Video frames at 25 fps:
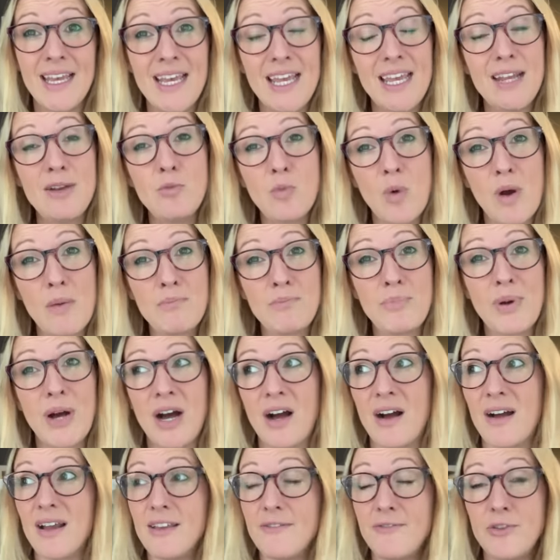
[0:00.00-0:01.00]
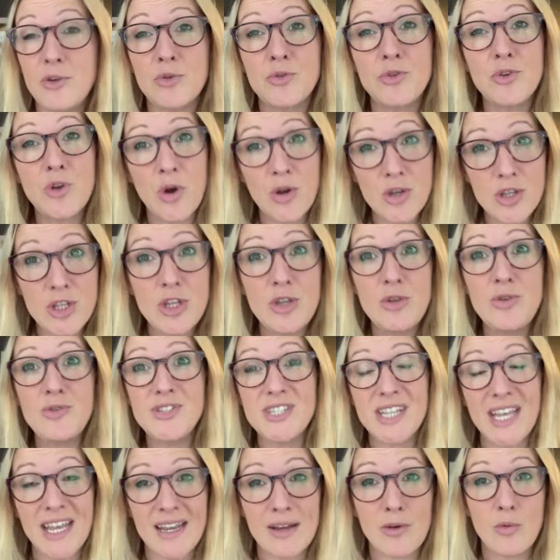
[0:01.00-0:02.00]
in one part if you're not
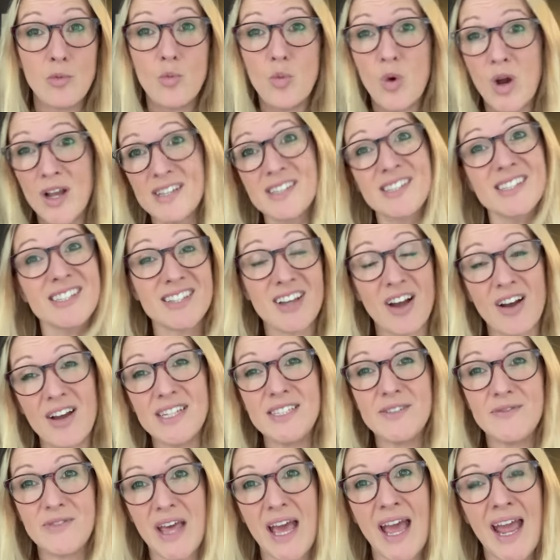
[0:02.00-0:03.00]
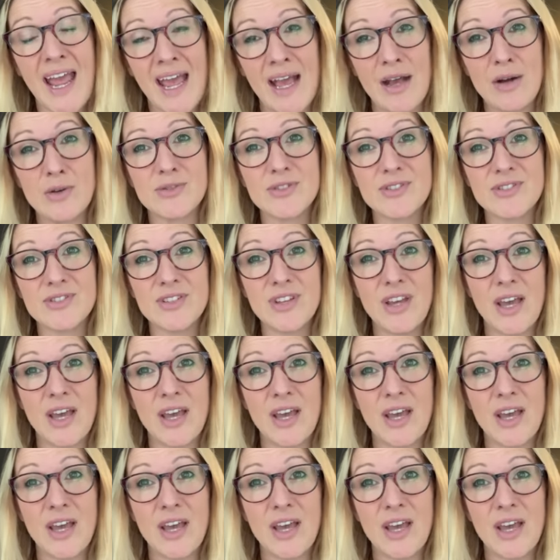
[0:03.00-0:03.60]
using one side of the house